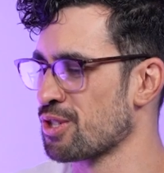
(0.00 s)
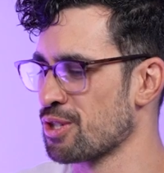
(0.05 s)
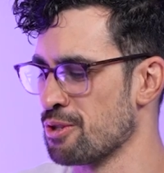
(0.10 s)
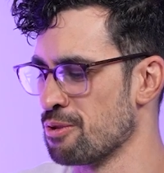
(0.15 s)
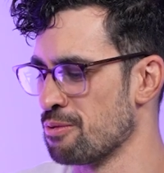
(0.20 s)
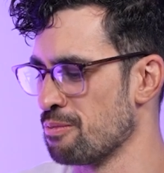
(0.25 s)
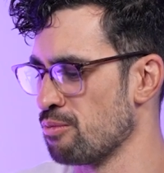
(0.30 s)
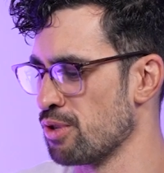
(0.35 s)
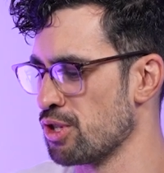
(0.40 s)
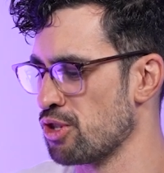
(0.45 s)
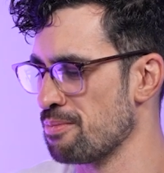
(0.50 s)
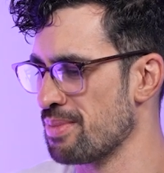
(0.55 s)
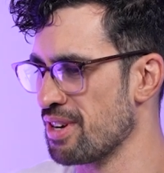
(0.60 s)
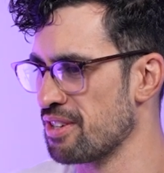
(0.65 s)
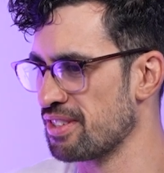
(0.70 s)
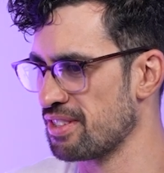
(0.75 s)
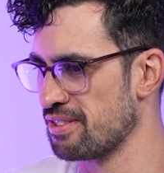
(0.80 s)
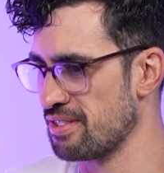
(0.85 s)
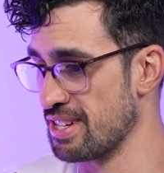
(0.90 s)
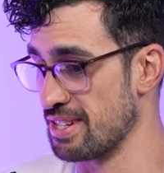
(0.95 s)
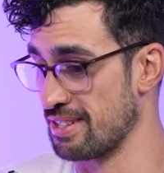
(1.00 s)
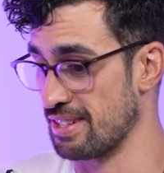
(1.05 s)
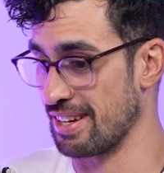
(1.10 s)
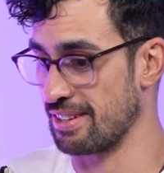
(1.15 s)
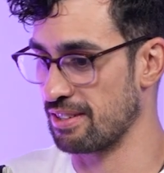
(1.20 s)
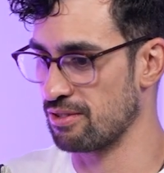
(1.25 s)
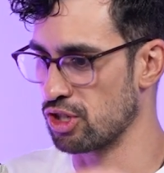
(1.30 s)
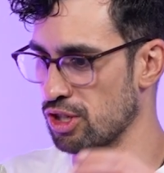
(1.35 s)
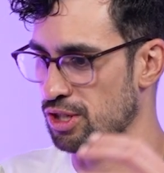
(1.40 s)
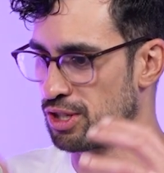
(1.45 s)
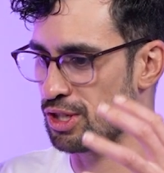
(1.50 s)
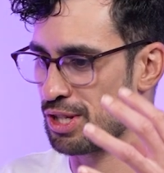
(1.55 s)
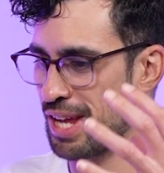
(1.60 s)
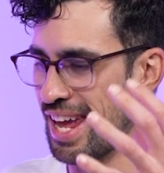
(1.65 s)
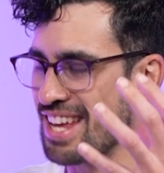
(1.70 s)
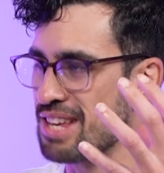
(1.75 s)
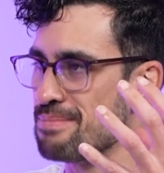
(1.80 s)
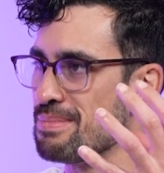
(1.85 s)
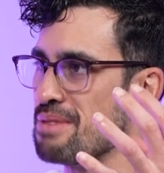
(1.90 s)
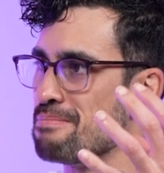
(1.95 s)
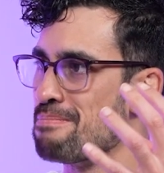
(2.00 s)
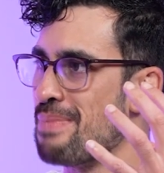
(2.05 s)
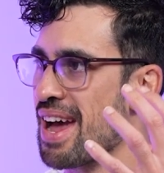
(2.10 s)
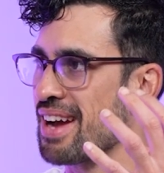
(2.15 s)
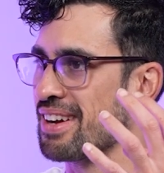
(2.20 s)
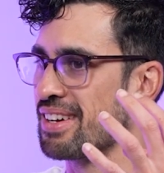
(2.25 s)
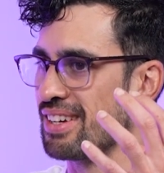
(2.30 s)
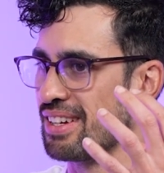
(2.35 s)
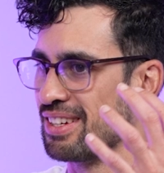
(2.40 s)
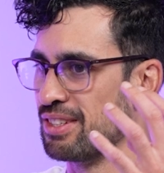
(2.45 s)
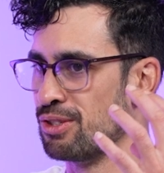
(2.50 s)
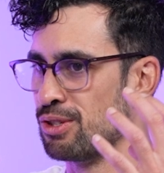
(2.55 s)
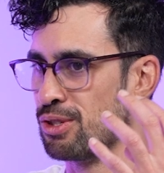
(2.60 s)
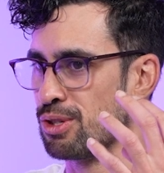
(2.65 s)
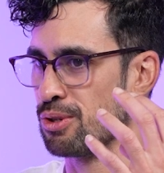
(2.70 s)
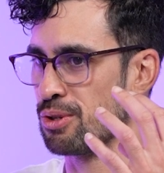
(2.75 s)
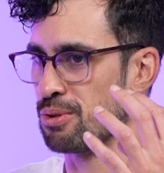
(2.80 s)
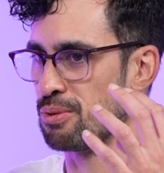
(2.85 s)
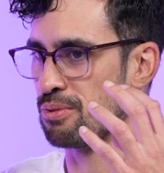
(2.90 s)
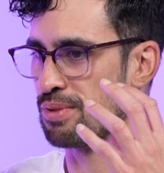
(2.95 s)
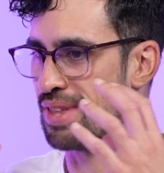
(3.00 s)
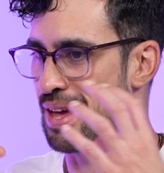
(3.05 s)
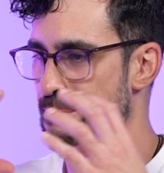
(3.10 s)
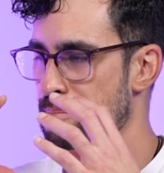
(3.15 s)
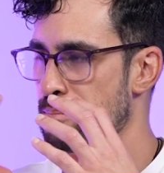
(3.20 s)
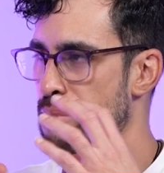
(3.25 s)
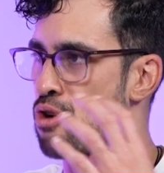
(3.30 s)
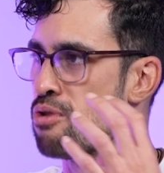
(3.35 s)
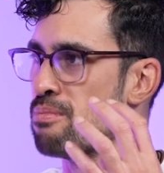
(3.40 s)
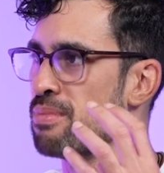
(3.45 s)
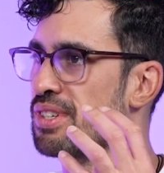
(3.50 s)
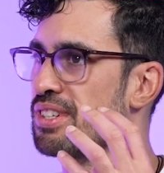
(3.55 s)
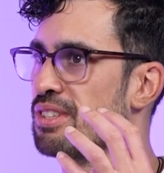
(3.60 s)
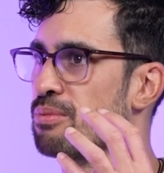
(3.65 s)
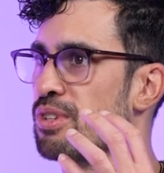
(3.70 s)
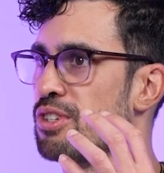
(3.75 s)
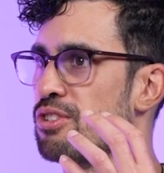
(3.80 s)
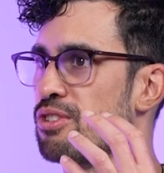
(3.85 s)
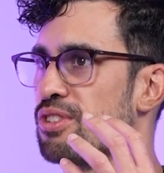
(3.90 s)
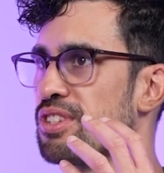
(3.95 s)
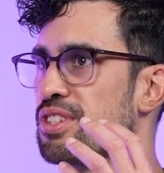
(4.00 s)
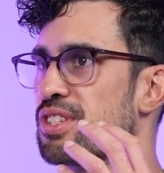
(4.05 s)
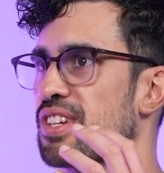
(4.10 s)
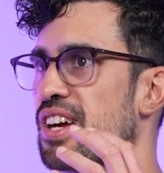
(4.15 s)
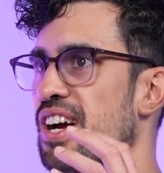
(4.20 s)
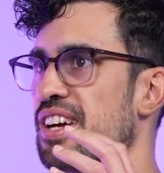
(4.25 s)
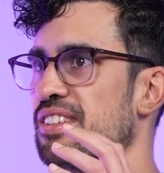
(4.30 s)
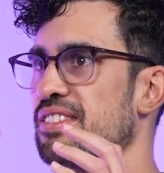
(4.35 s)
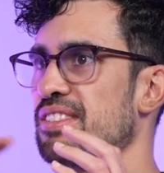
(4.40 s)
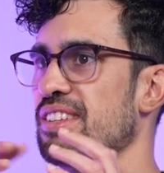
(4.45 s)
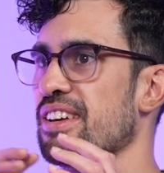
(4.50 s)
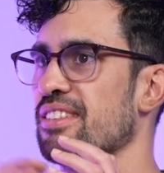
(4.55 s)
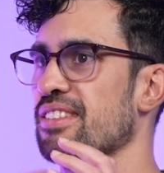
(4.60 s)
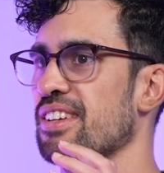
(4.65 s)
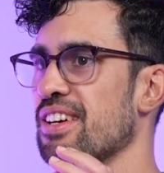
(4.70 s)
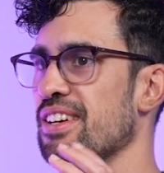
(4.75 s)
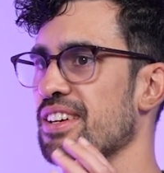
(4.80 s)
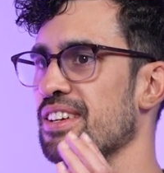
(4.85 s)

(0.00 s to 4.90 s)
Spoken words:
cool. Would you be able to just take me back into that moment in which you decided that